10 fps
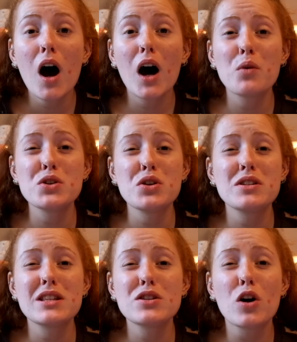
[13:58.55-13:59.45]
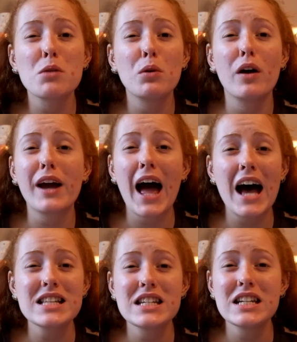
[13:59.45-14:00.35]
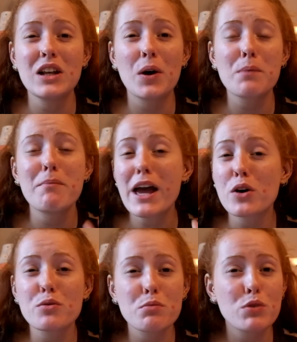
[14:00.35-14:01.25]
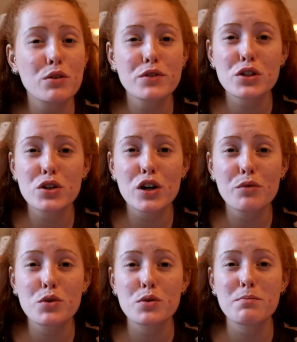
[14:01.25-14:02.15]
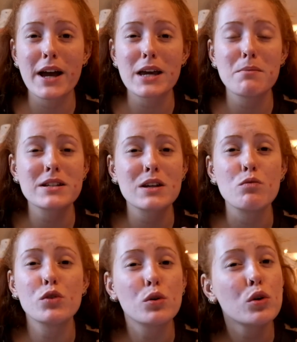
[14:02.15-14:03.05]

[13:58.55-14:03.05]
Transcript: I was using this horrible like acidy like makeup remover stuff, which was making my skin feel